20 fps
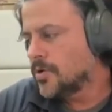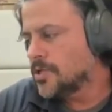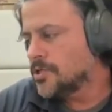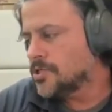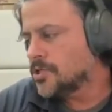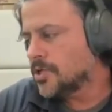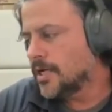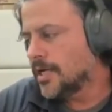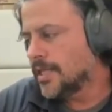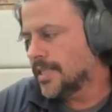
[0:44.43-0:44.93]

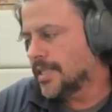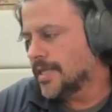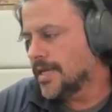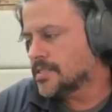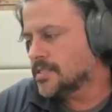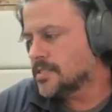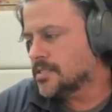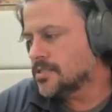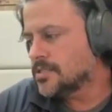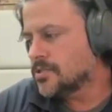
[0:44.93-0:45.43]
which
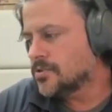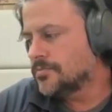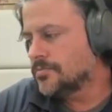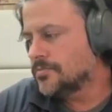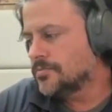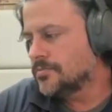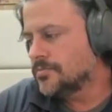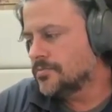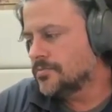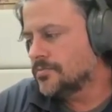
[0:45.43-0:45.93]
allows us
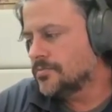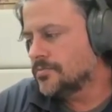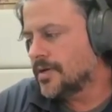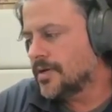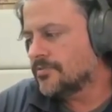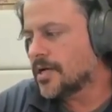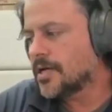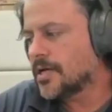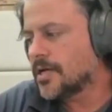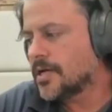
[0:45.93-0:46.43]
to
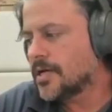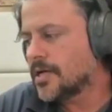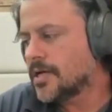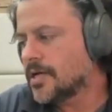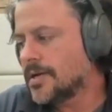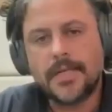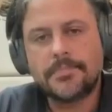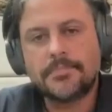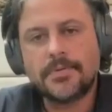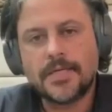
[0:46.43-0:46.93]

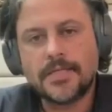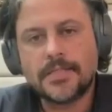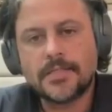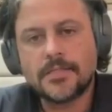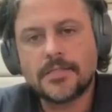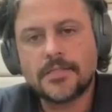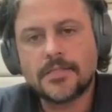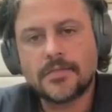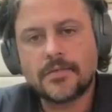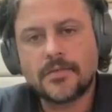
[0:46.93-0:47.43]
manufacture many
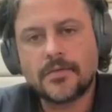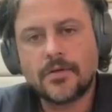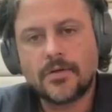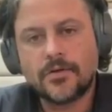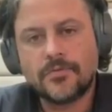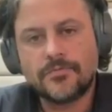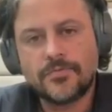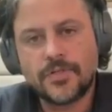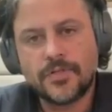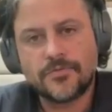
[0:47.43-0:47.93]

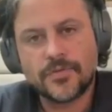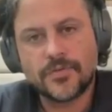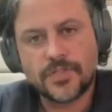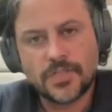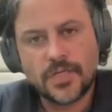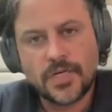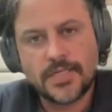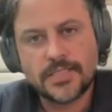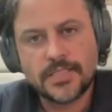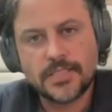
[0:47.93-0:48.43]
pieces of
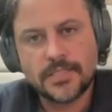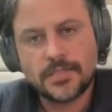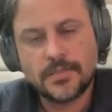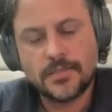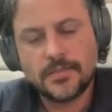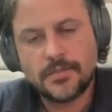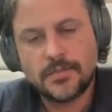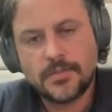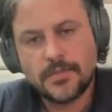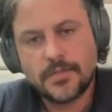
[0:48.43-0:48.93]
different
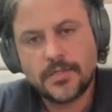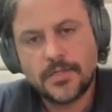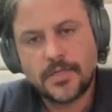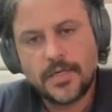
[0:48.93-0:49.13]
sizes